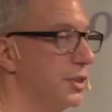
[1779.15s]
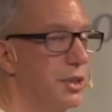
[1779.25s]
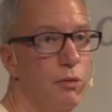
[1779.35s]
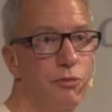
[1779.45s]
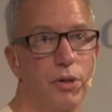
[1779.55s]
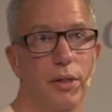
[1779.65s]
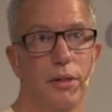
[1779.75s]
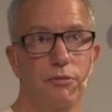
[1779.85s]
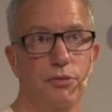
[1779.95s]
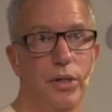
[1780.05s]
to show for
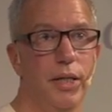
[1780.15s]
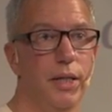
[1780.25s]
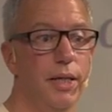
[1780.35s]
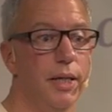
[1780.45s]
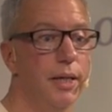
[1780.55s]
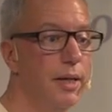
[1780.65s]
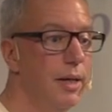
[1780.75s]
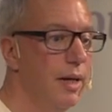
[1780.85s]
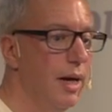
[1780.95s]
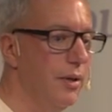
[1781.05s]
EE,
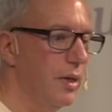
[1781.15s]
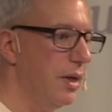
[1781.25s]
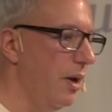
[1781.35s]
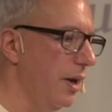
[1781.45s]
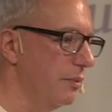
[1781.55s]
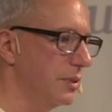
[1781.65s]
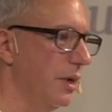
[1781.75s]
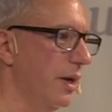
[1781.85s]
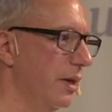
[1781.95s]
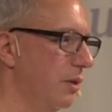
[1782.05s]
and the client was
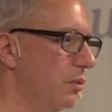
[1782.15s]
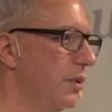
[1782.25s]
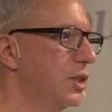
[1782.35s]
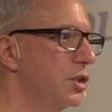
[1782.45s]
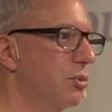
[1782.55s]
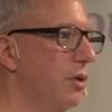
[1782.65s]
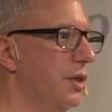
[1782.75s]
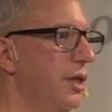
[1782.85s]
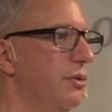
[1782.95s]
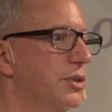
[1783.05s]
like, "Oh, we just want
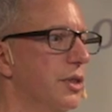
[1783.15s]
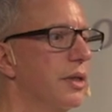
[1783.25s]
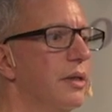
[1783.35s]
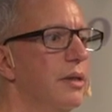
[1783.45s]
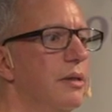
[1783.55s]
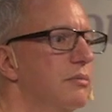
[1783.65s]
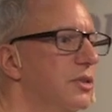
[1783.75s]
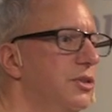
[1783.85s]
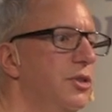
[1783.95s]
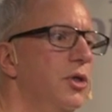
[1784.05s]
you to
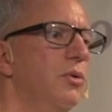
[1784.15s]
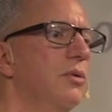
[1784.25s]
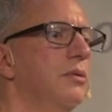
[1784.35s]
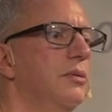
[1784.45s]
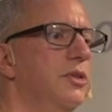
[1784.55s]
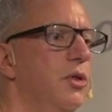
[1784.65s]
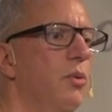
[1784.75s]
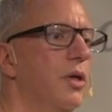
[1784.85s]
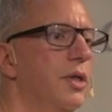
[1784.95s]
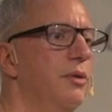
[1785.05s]
do
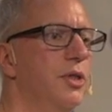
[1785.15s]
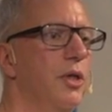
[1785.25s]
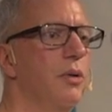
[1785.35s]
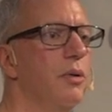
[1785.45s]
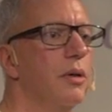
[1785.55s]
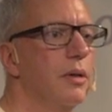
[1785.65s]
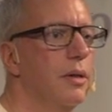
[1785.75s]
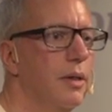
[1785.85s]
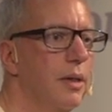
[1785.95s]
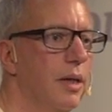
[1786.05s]
what you do,
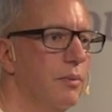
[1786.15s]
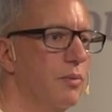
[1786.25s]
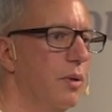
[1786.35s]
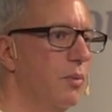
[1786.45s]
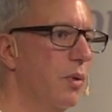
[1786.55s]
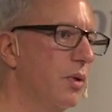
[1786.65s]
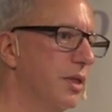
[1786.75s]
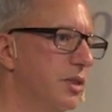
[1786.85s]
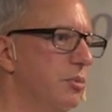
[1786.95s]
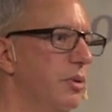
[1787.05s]
and we want
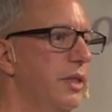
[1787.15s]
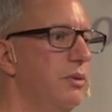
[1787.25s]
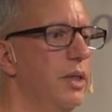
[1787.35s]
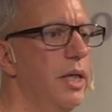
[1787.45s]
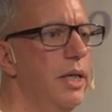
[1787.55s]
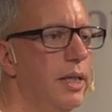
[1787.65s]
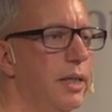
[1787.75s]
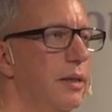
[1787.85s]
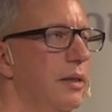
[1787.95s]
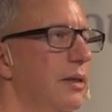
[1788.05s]
it to be
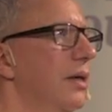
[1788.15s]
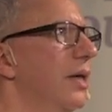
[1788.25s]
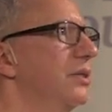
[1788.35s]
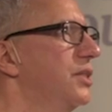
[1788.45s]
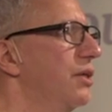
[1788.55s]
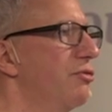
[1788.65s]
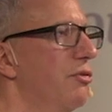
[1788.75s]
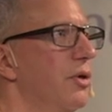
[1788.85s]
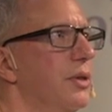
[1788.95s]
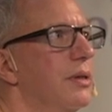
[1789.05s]
unique and
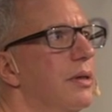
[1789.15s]
different."